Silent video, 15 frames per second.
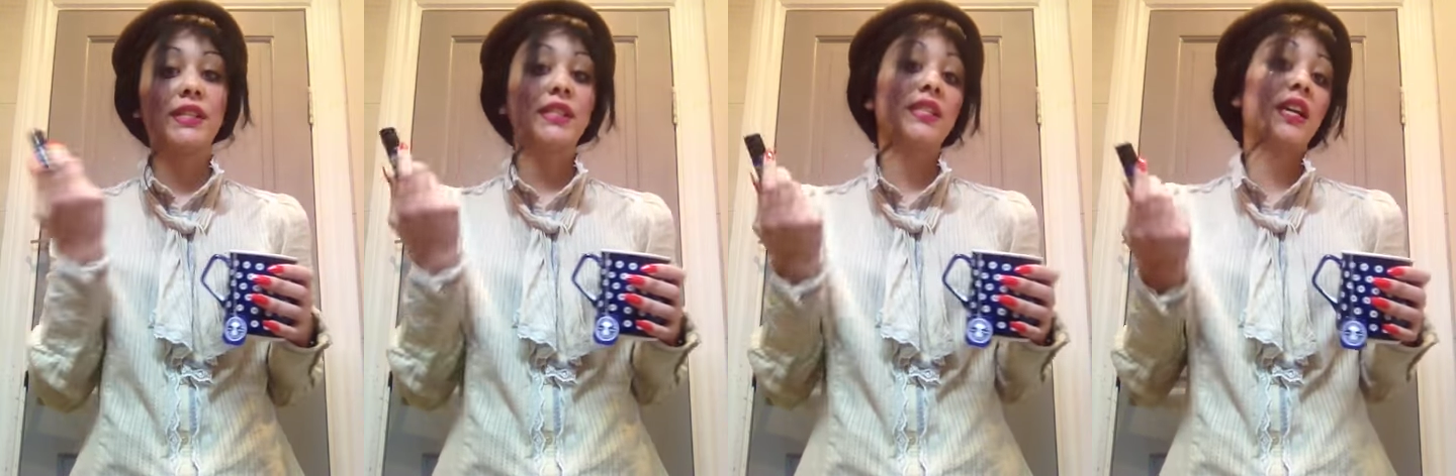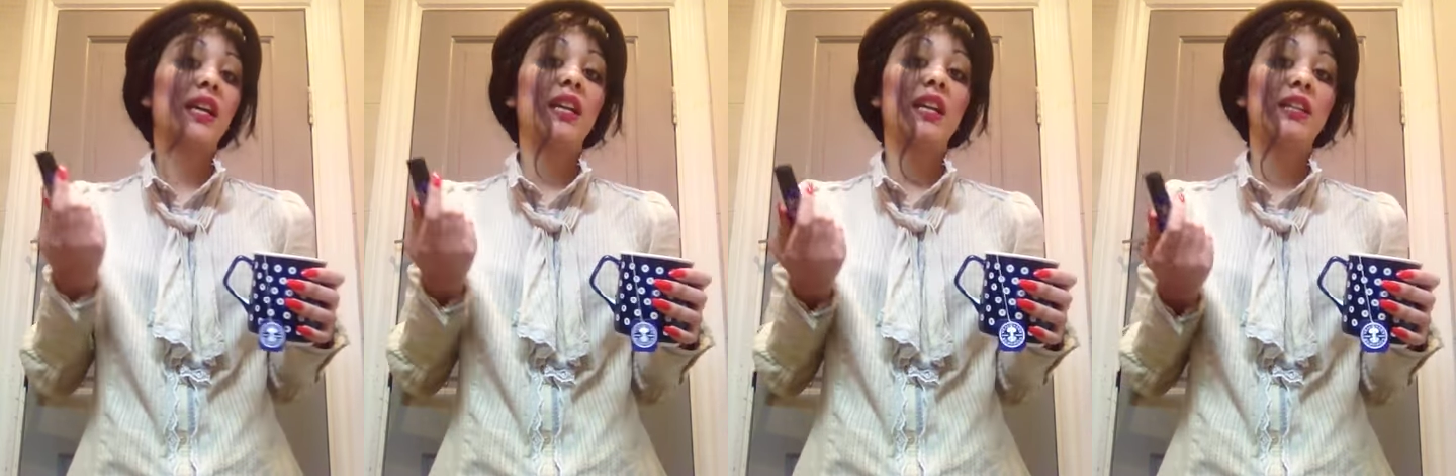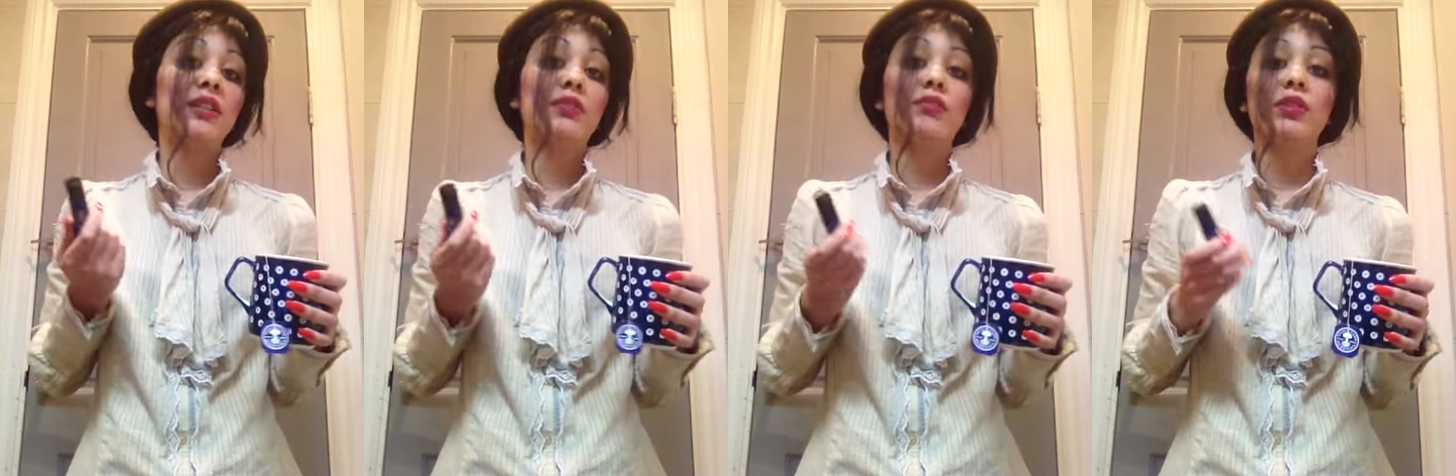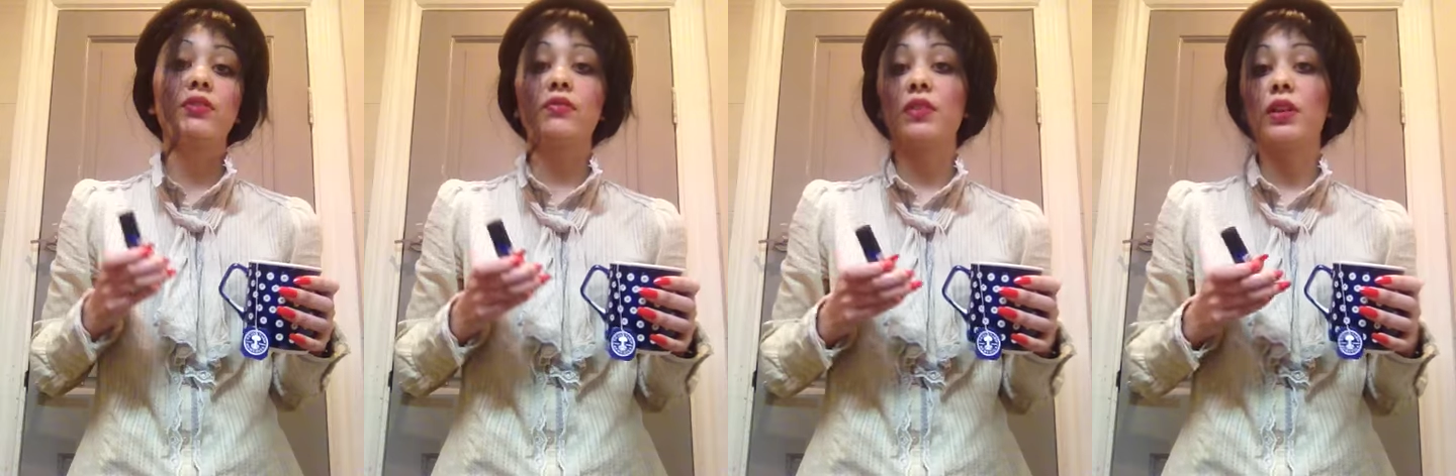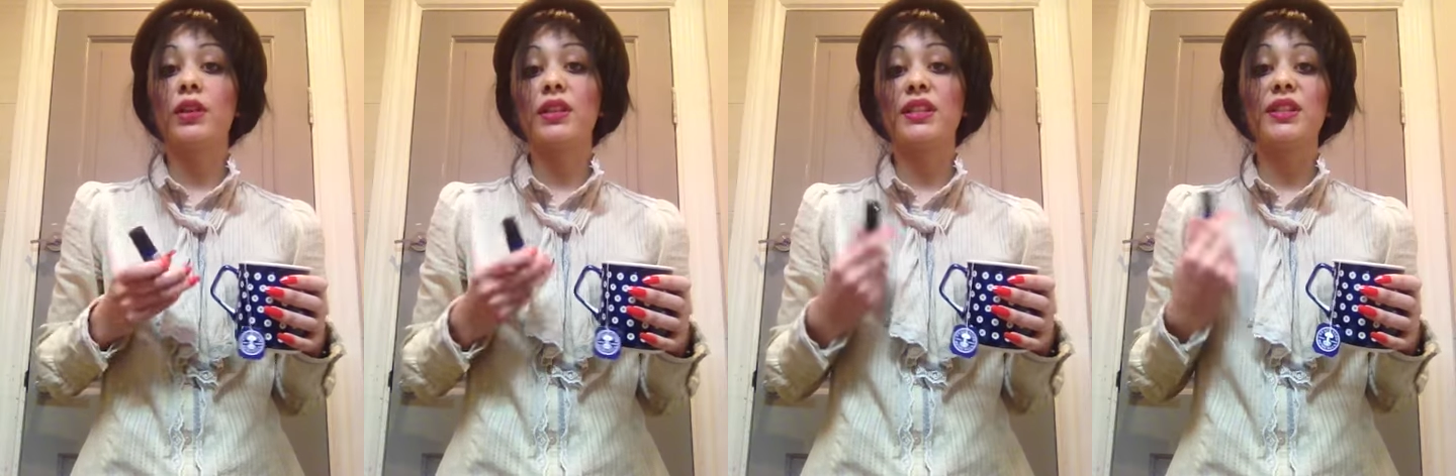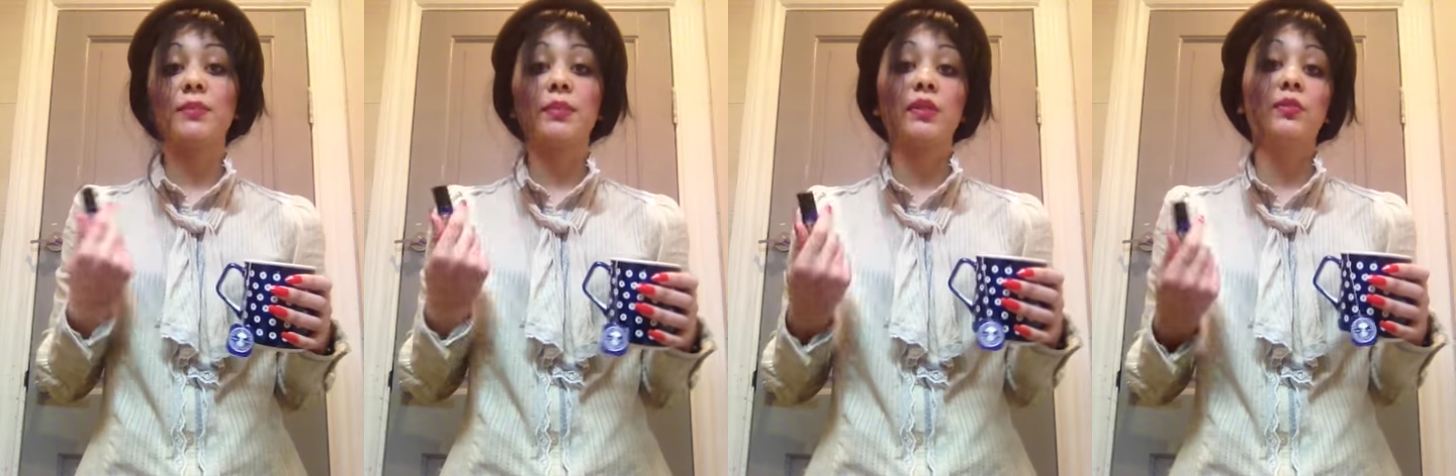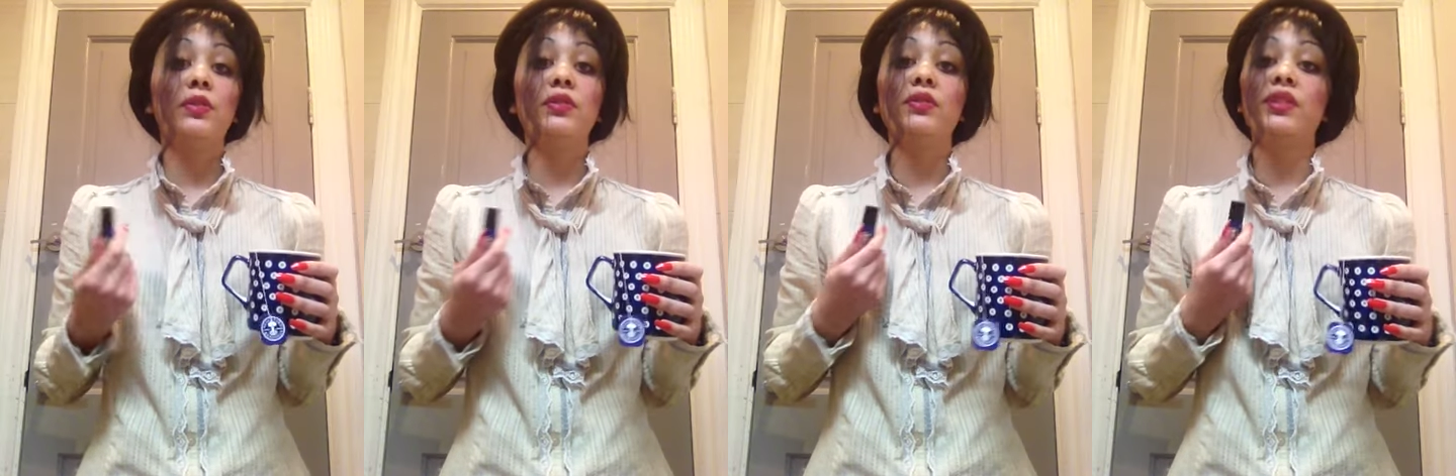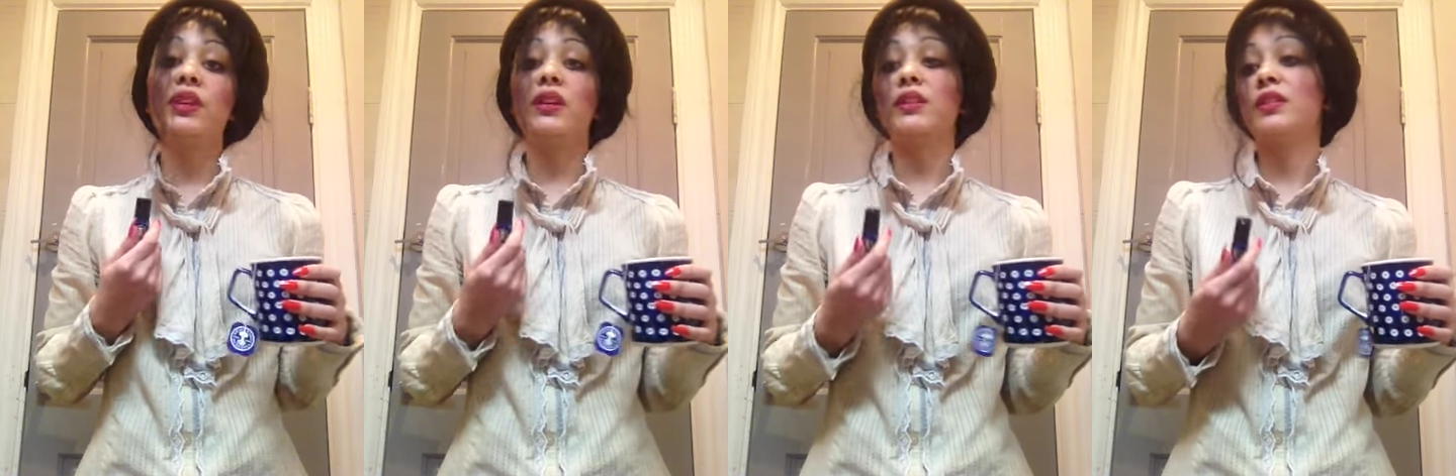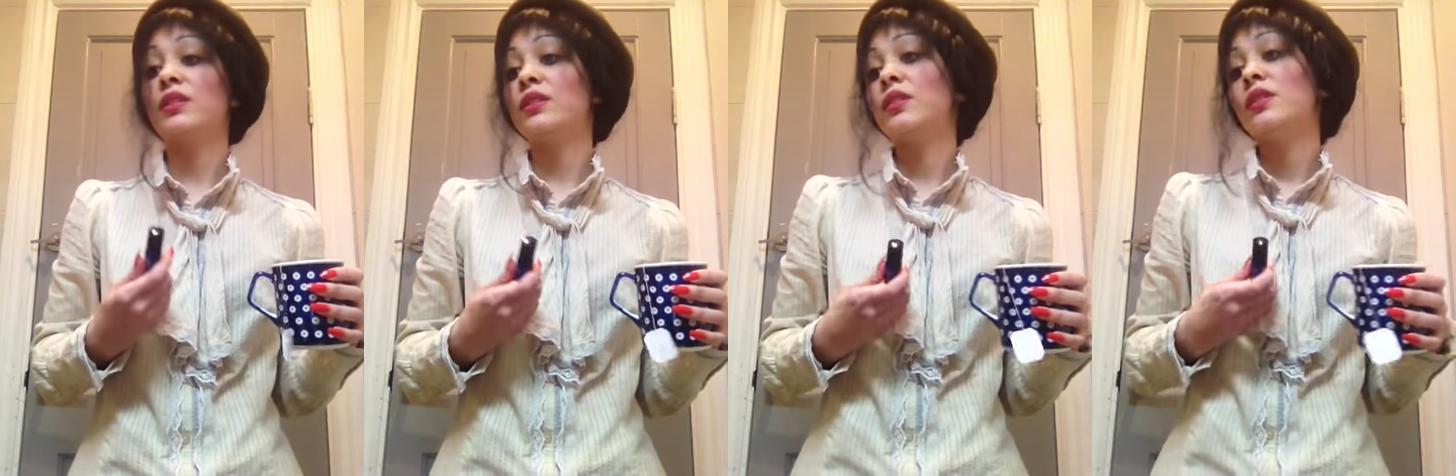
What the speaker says: as highlighter as well. I sometimes do that.